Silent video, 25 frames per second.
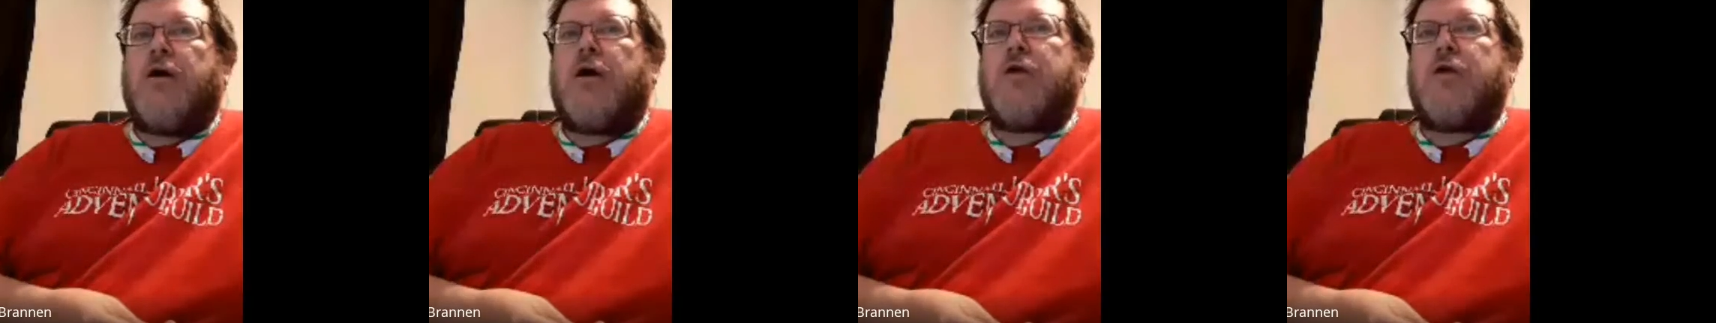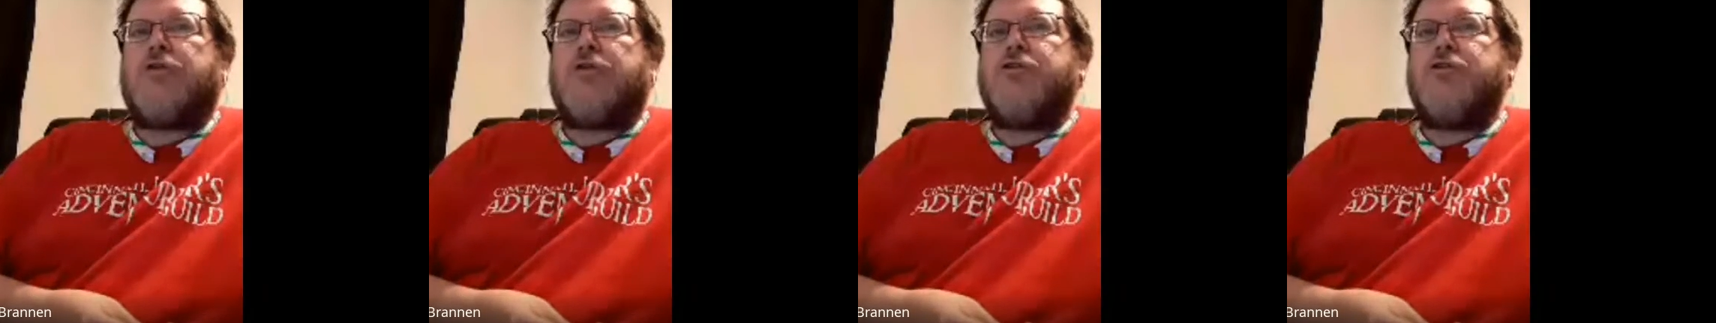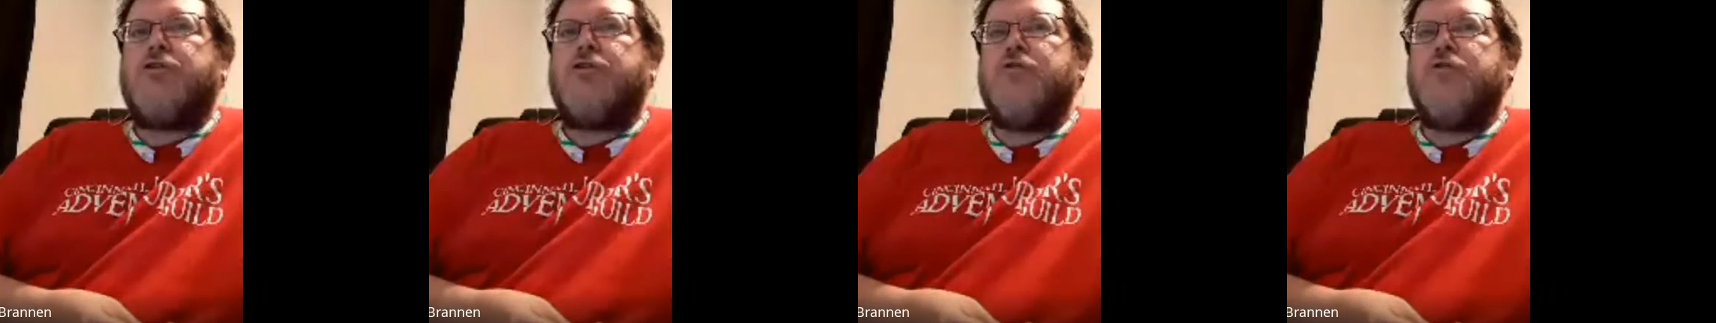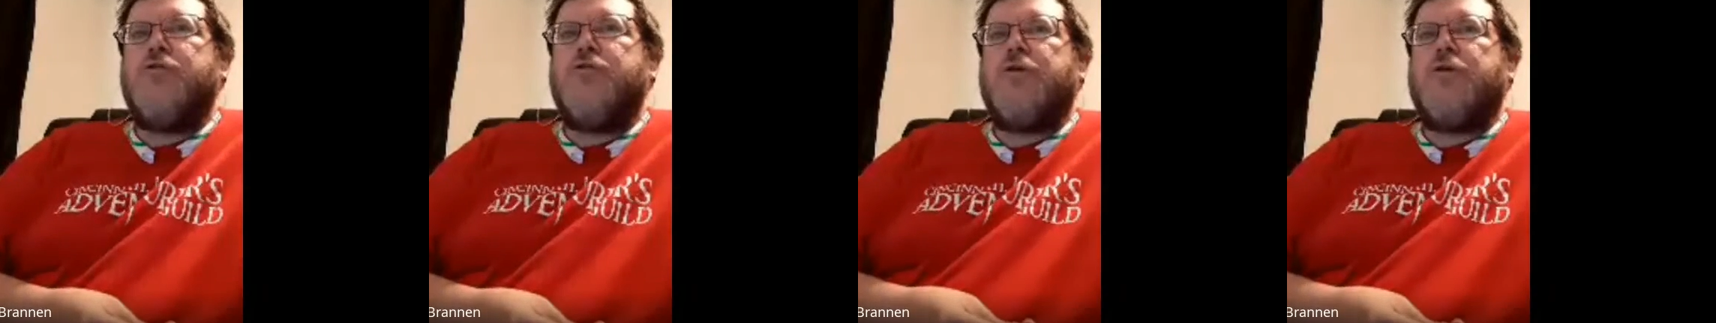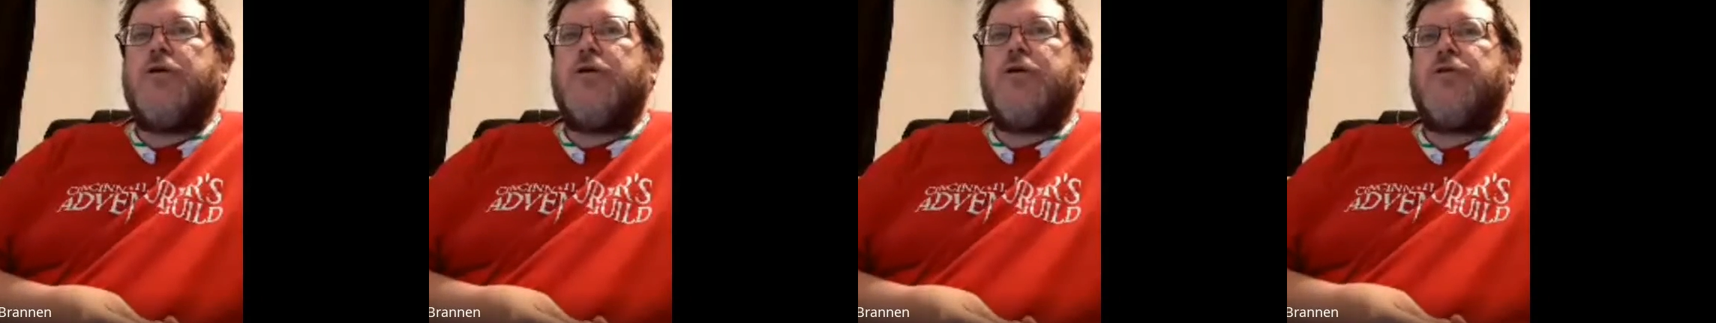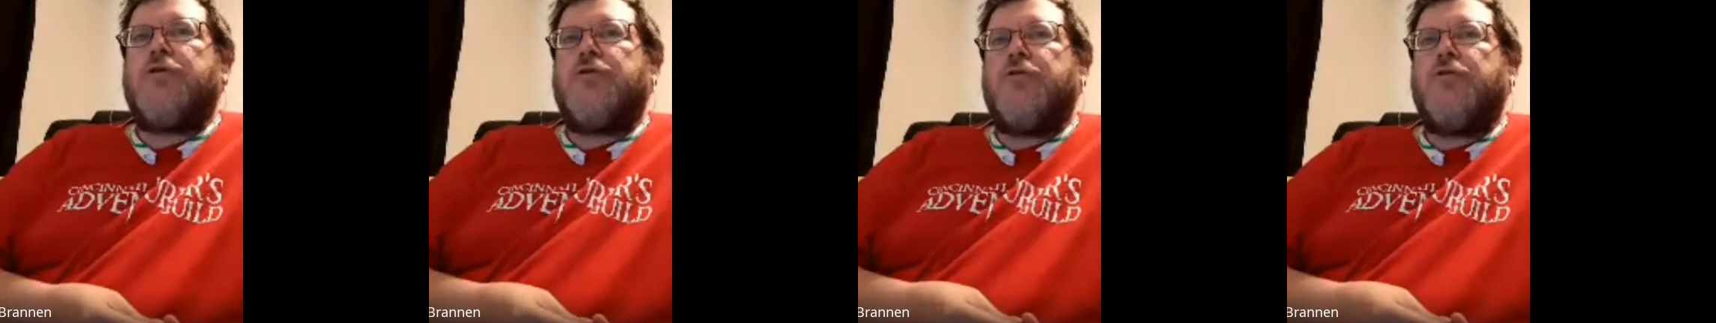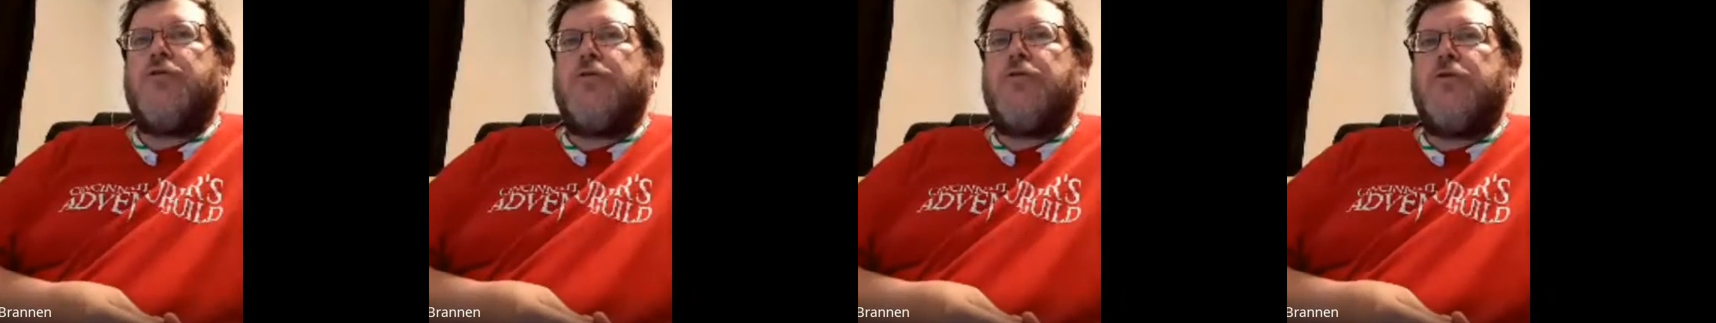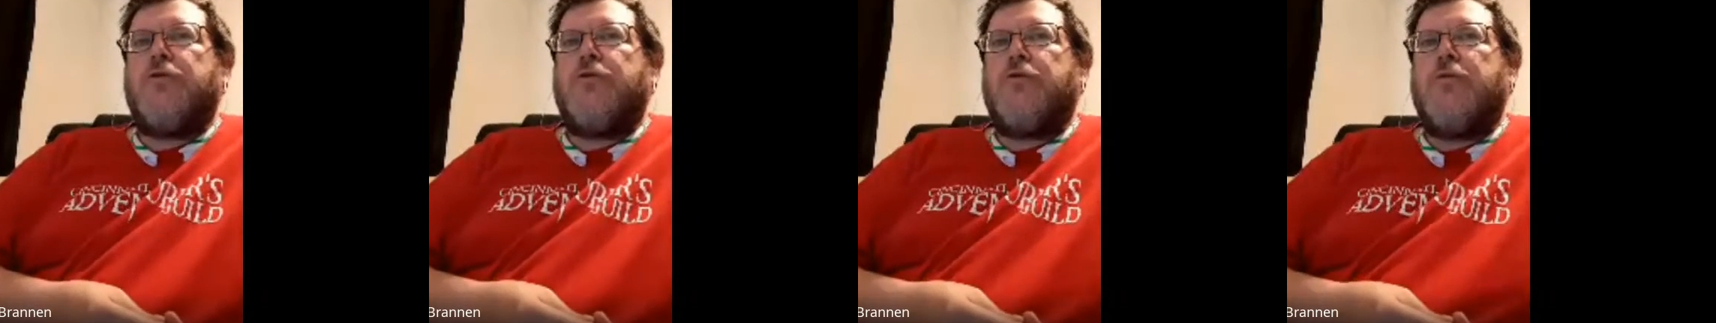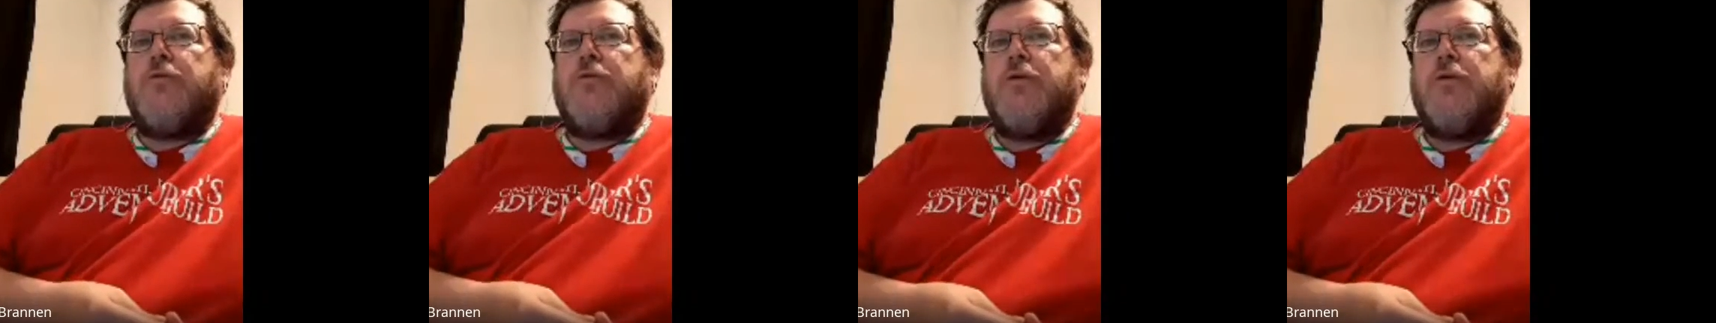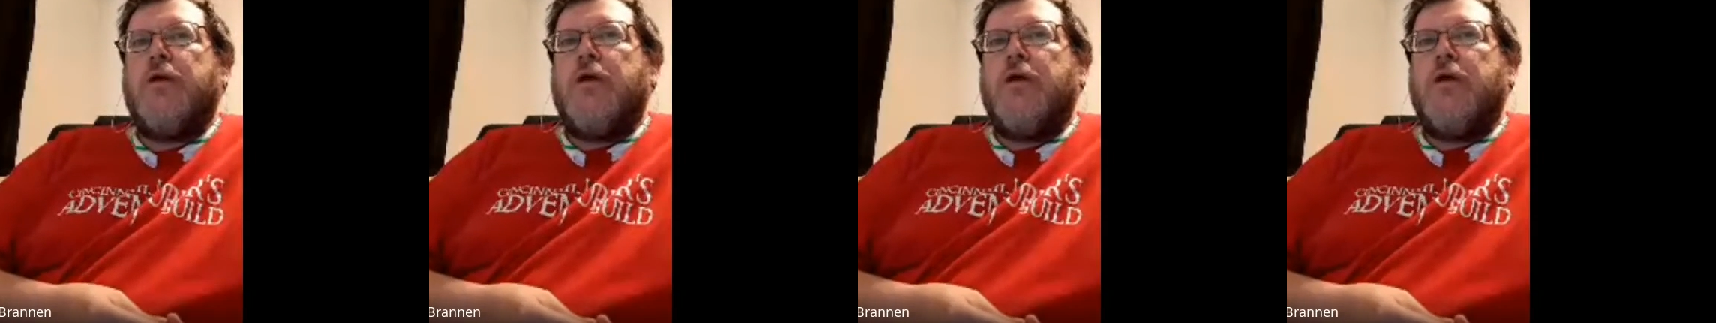Achtung Cthulhu,